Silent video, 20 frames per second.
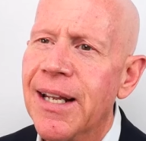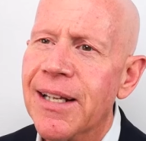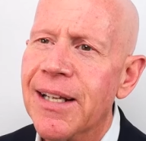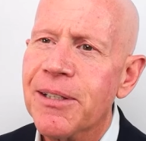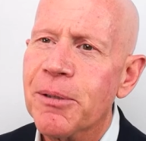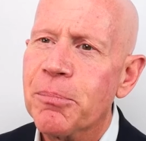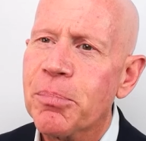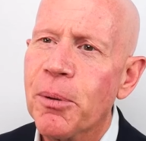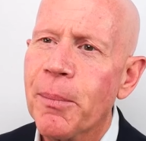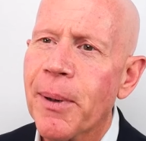
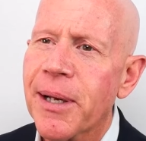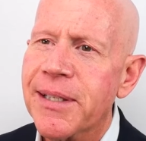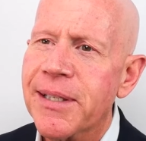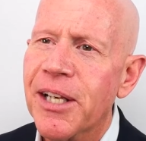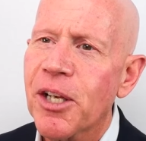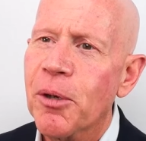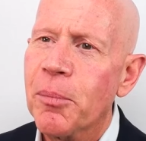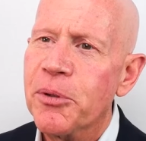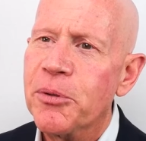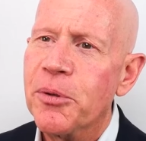had to put my
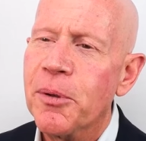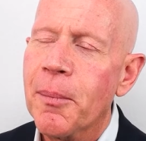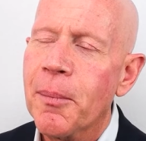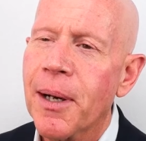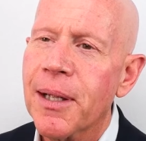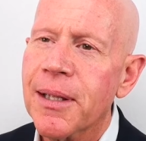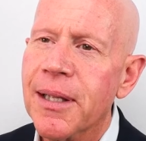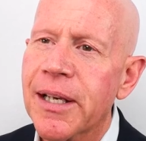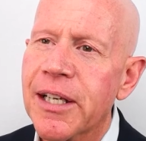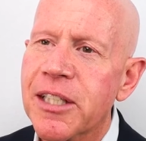tail between
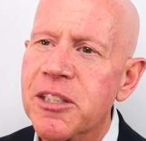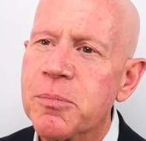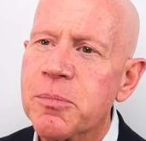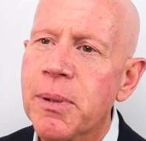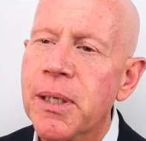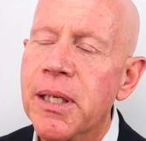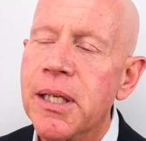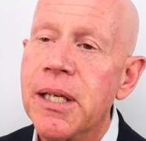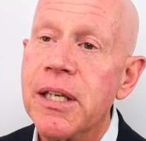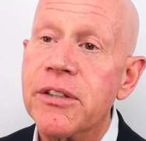my legs.
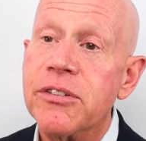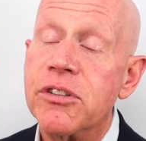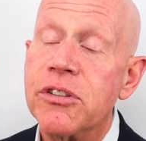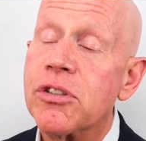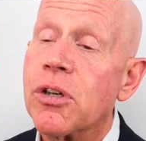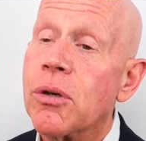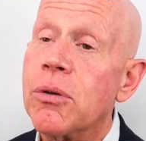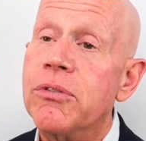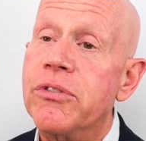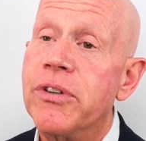But as it
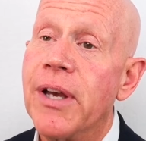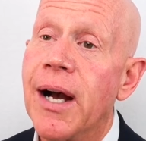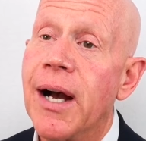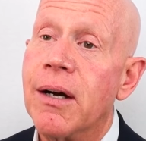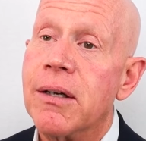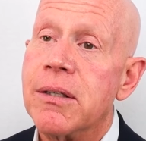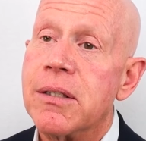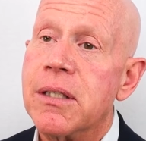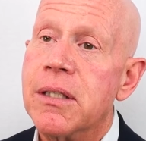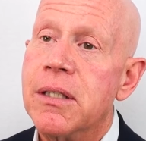turns
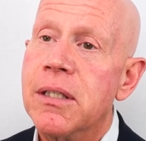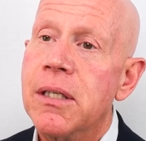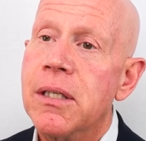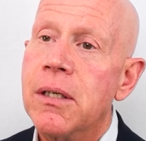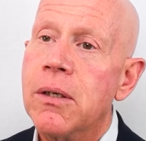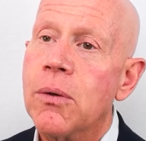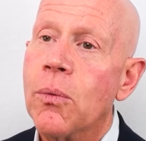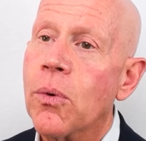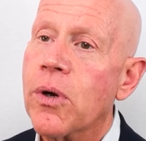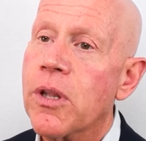out,
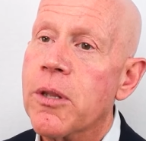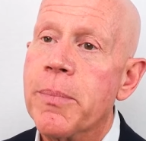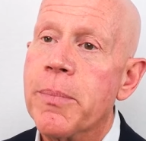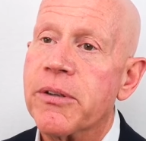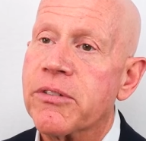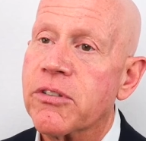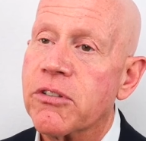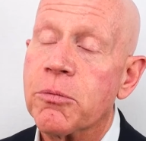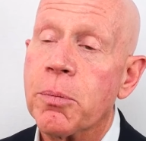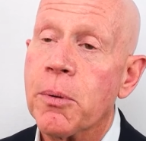one of the
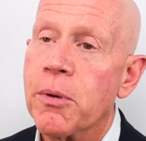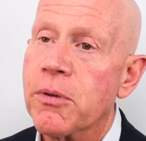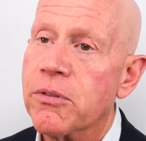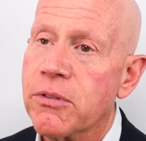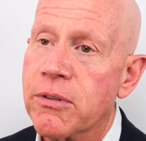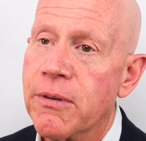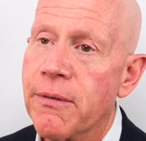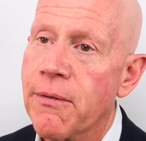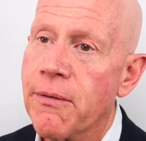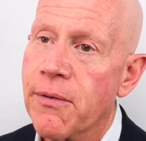best
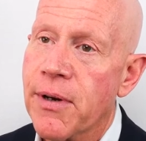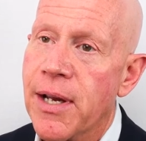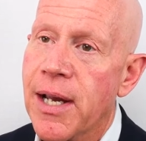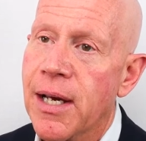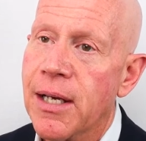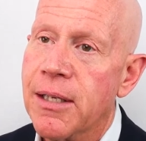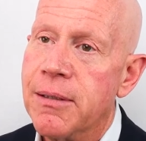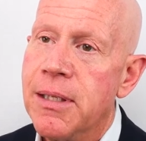experiences I've ever had.